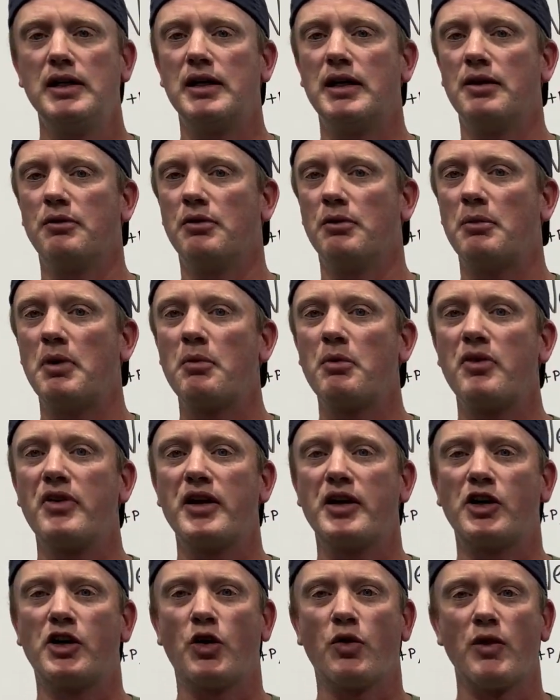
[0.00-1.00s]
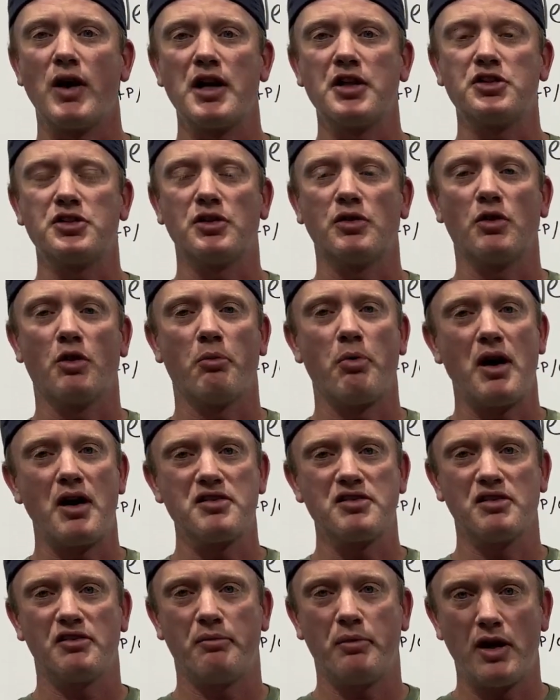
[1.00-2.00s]
And remember that a correction or
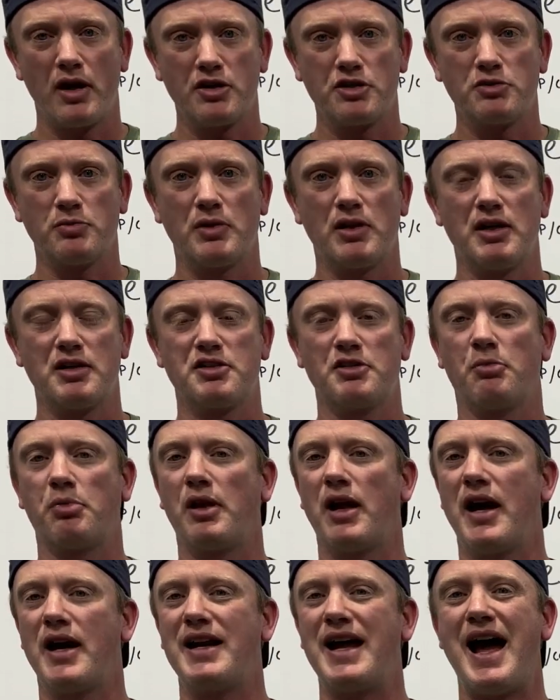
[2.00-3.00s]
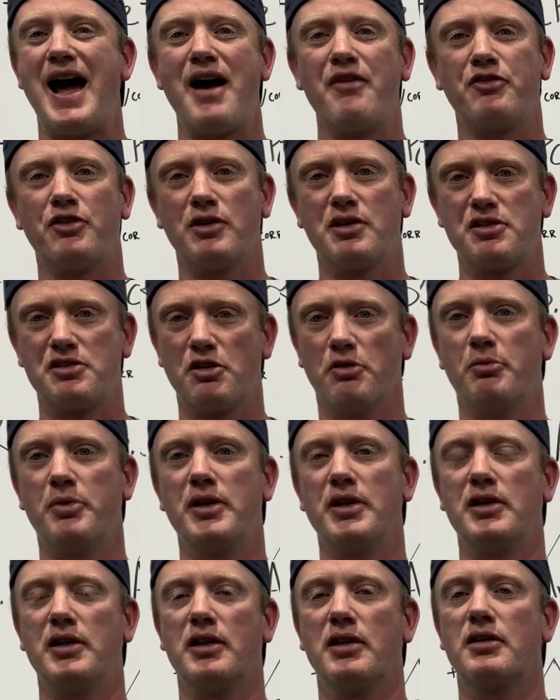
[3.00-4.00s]
positive punishment is applied after
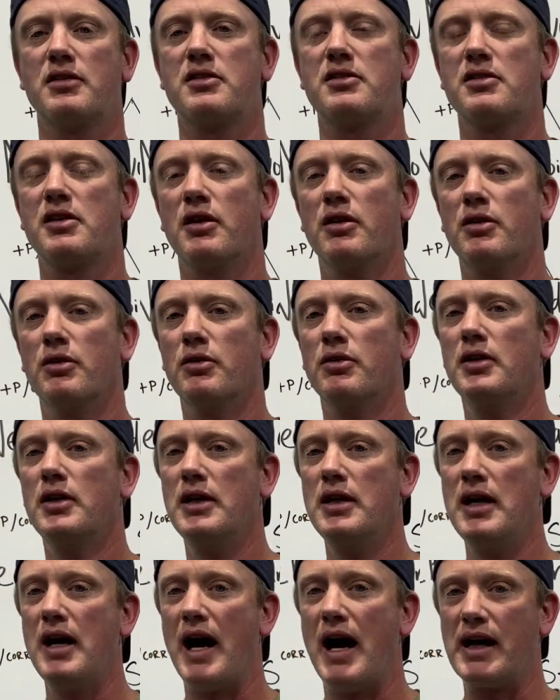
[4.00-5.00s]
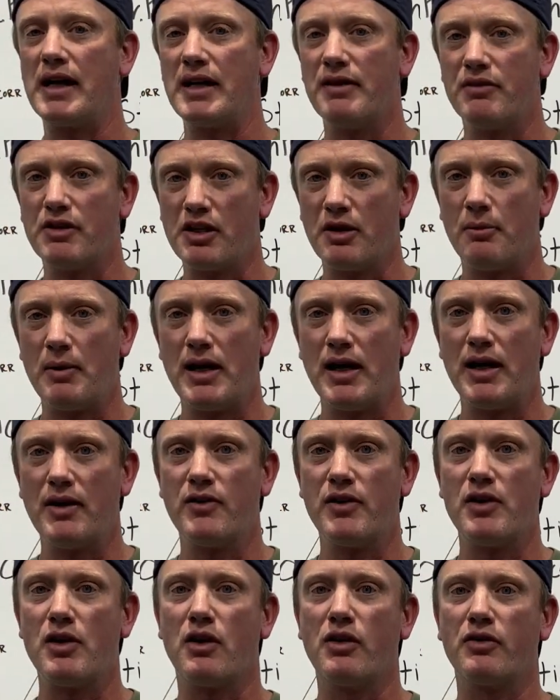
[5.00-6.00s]
disobedience. So I give a command,
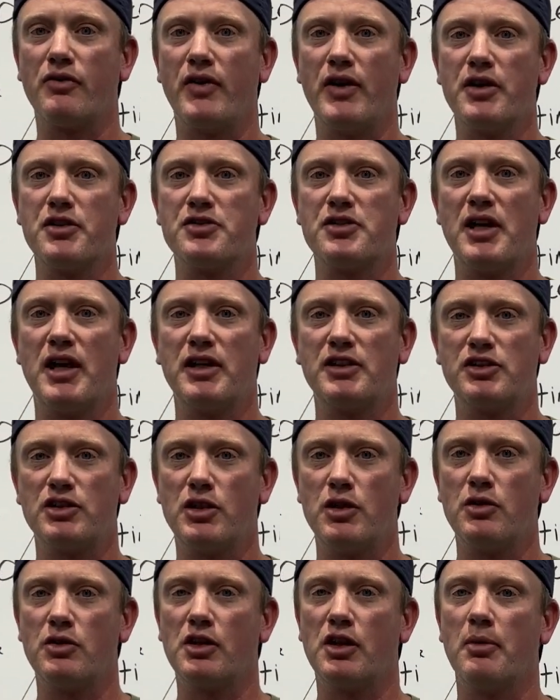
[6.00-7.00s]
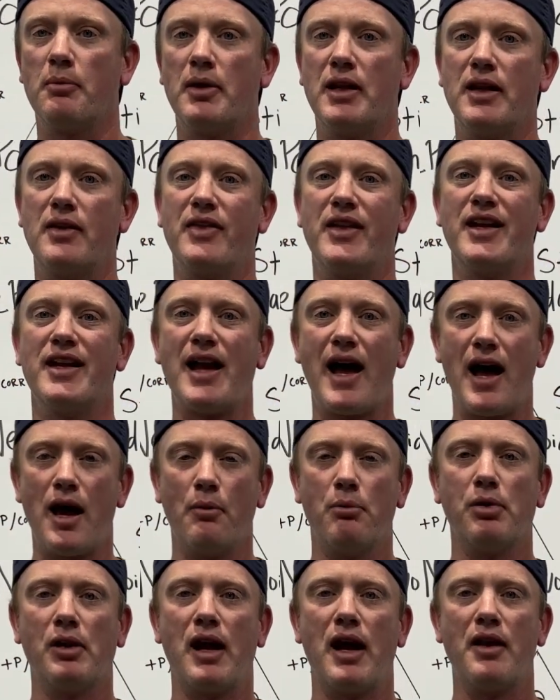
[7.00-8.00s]
the dog fails to execute the command, then I
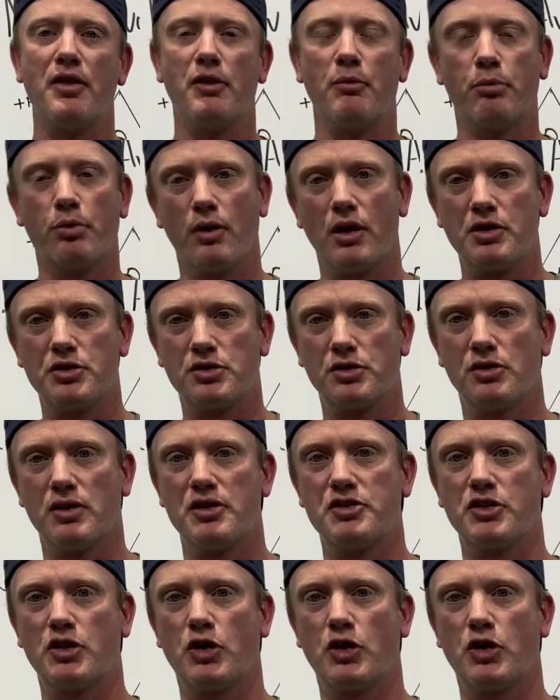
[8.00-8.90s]
apply the pressure as a